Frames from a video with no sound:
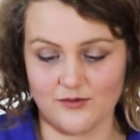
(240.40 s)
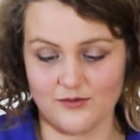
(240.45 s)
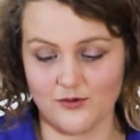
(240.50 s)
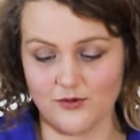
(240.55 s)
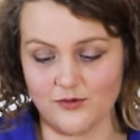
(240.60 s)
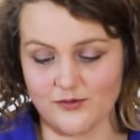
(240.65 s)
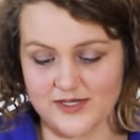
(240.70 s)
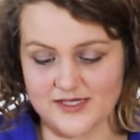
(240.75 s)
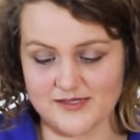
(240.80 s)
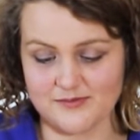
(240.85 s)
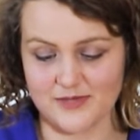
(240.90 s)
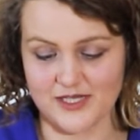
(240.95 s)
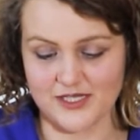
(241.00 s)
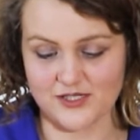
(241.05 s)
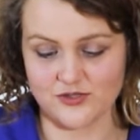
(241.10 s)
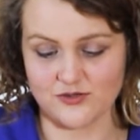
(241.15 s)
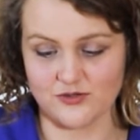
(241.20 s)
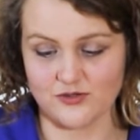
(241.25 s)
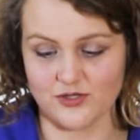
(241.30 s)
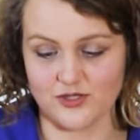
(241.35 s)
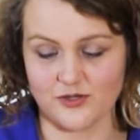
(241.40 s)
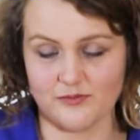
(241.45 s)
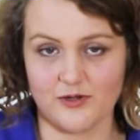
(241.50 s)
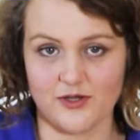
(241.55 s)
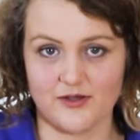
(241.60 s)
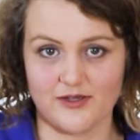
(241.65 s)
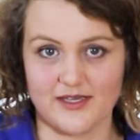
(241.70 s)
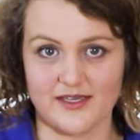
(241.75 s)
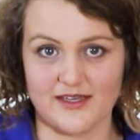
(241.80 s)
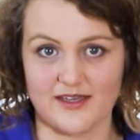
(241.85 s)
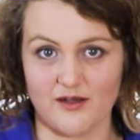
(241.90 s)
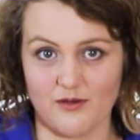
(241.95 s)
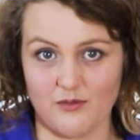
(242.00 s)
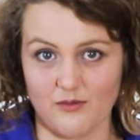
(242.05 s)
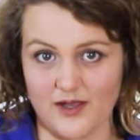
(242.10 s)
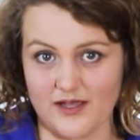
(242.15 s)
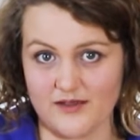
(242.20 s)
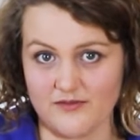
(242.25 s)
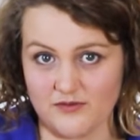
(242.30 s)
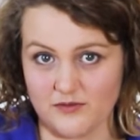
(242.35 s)
Always make sure you're poking
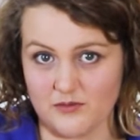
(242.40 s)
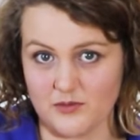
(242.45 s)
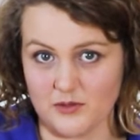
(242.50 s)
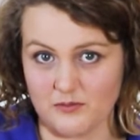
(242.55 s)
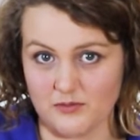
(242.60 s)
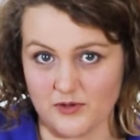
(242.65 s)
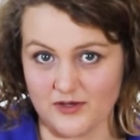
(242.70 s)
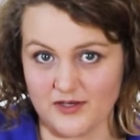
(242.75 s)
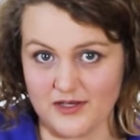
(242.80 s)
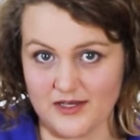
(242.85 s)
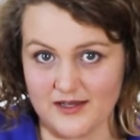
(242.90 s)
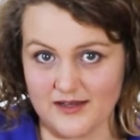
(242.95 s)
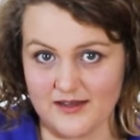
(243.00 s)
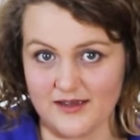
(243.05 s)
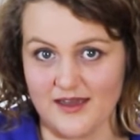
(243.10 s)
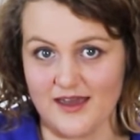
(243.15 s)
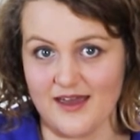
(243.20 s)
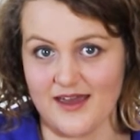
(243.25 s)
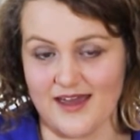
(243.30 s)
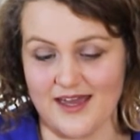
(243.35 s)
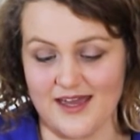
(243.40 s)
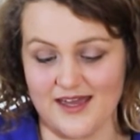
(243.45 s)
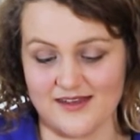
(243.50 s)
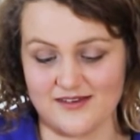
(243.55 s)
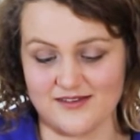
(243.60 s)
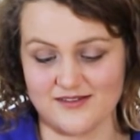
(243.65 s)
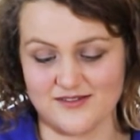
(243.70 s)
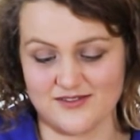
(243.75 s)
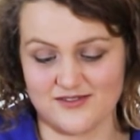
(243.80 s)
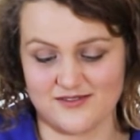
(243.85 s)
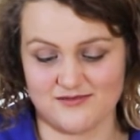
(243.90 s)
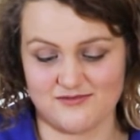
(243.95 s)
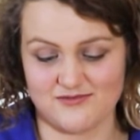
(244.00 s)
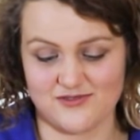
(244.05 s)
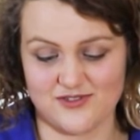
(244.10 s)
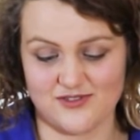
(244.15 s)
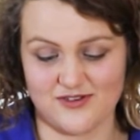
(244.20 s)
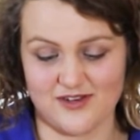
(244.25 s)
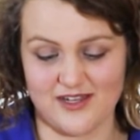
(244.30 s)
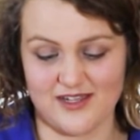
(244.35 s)
away from your body and
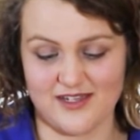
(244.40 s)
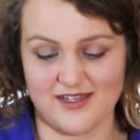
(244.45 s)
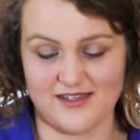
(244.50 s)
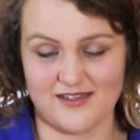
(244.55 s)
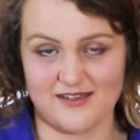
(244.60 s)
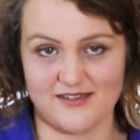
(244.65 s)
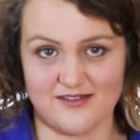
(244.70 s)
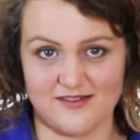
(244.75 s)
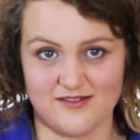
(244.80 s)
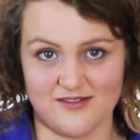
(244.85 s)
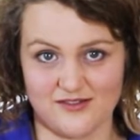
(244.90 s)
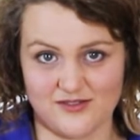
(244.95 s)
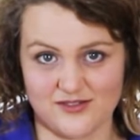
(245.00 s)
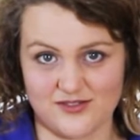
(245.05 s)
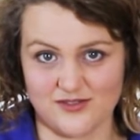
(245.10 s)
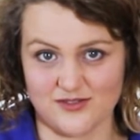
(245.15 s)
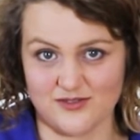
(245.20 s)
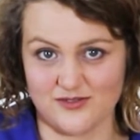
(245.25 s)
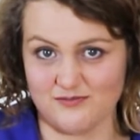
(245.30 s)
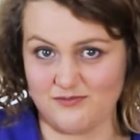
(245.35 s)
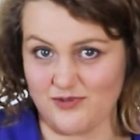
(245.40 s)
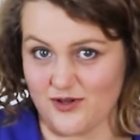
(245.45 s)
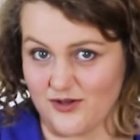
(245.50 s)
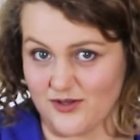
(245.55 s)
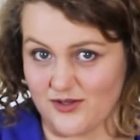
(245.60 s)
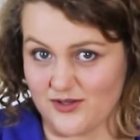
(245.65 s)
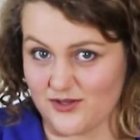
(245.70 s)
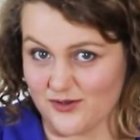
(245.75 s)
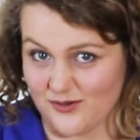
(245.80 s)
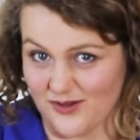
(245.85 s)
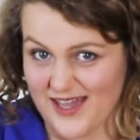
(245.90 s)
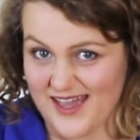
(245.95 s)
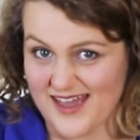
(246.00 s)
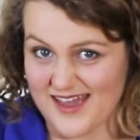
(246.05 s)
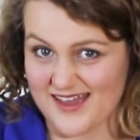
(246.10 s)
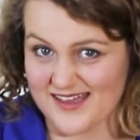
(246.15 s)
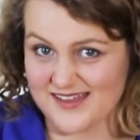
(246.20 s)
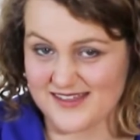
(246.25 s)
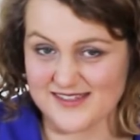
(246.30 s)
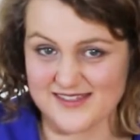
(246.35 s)
try not to poke your
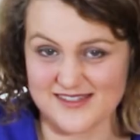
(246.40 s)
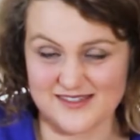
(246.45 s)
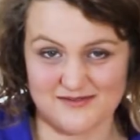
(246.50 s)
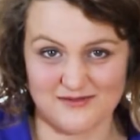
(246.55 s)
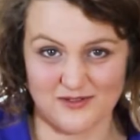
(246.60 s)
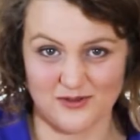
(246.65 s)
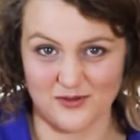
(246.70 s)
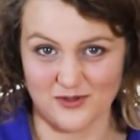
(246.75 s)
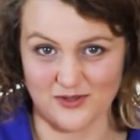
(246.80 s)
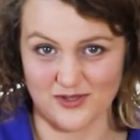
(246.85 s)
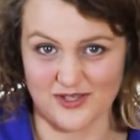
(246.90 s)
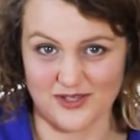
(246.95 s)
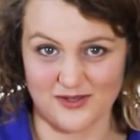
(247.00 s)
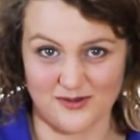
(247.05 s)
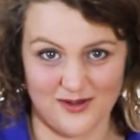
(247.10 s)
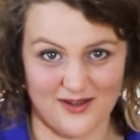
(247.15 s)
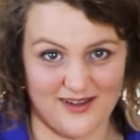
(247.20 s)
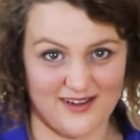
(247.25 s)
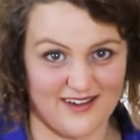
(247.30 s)
hands or your